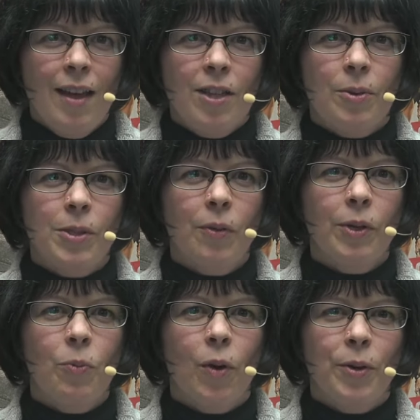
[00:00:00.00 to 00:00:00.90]
There was
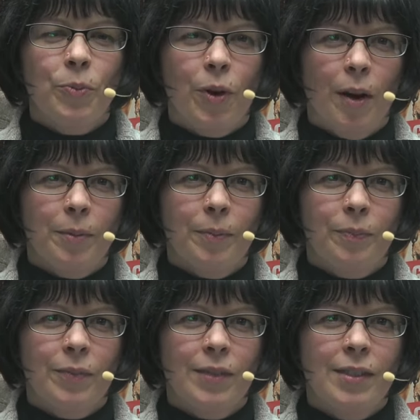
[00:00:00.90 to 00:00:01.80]
only one
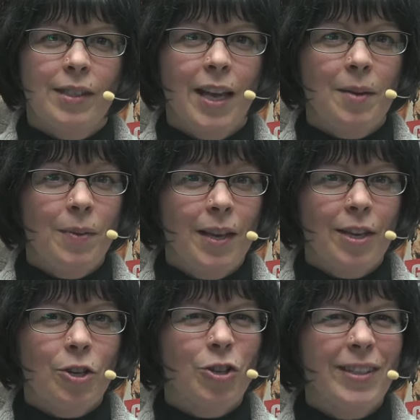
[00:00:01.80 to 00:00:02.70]
problem
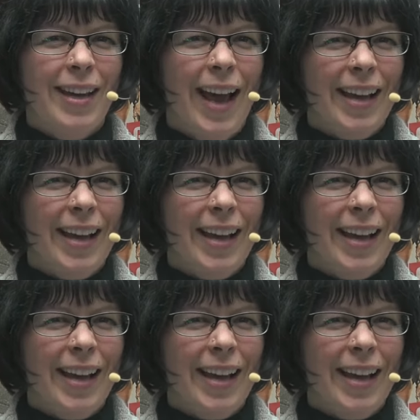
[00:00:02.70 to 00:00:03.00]
CAB couldn't